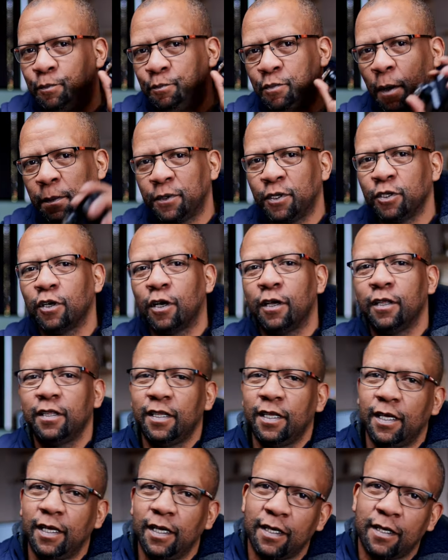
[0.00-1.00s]
popped it on
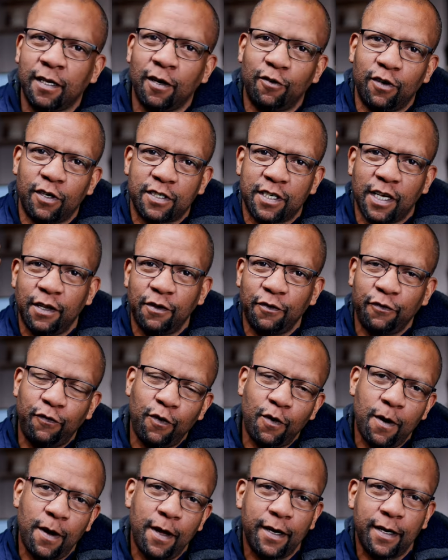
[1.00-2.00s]
there, Godox
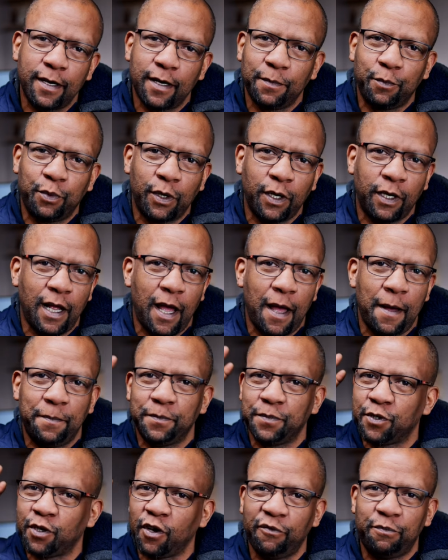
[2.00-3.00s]
AD400, put it
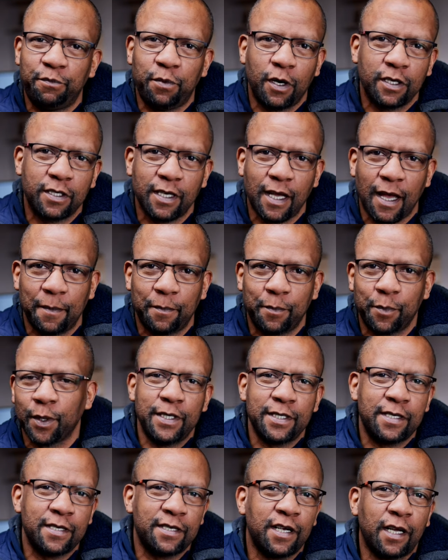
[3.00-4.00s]
up, softbox up,
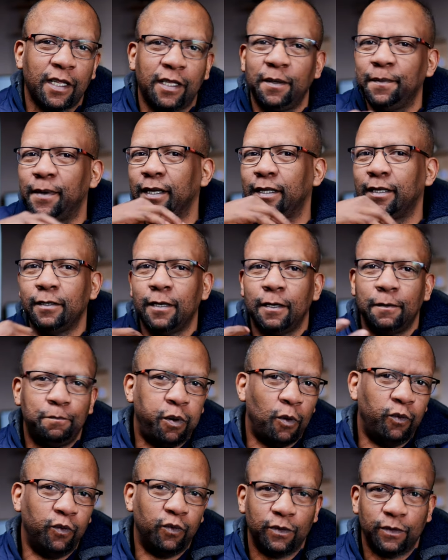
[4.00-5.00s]
press the shutter button and
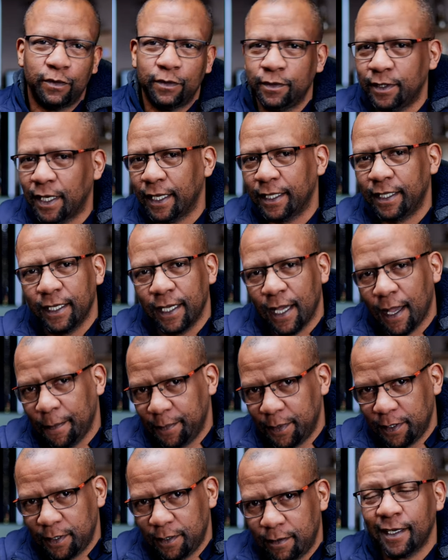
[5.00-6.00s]
poof, nothing
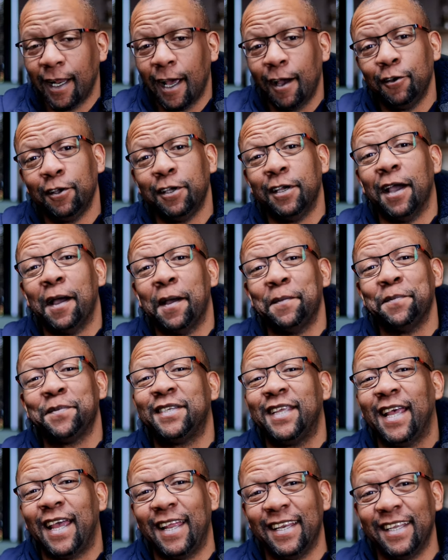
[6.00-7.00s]
happened. Now here I'm
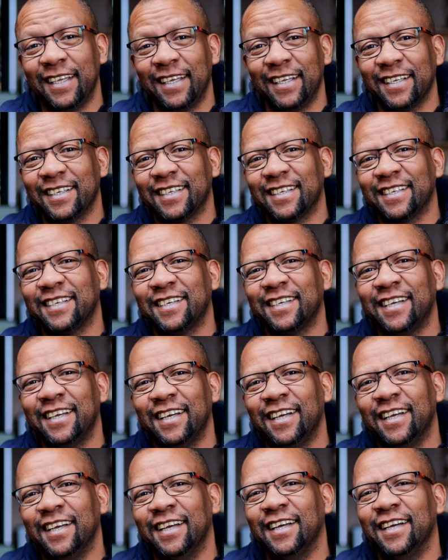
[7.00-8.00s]
standing.
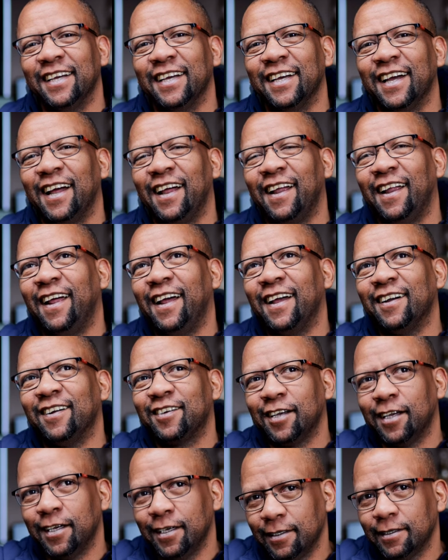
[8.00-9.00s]
Uh,
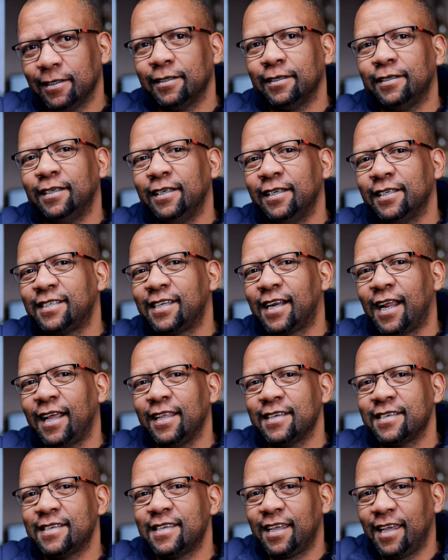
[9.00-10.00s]
okay, let's try
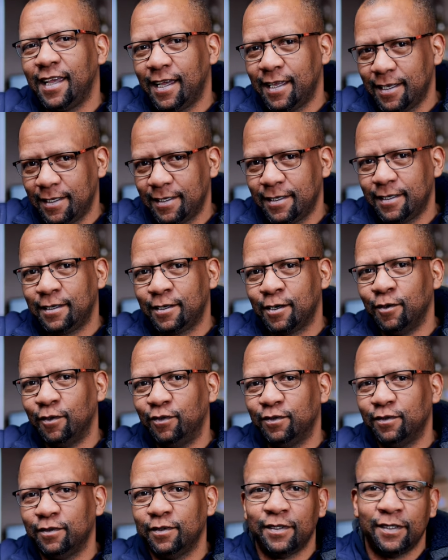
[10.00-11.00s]
this again.
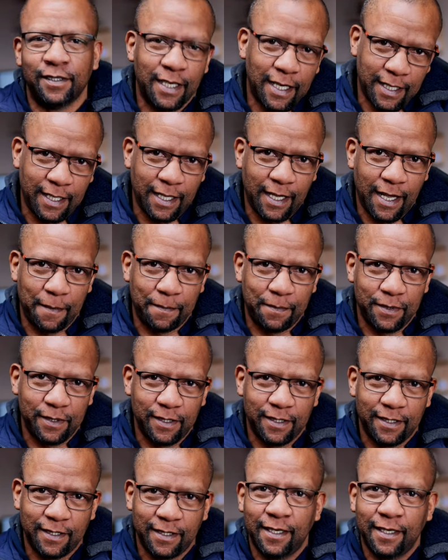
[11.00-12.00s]
Poof, nothing happens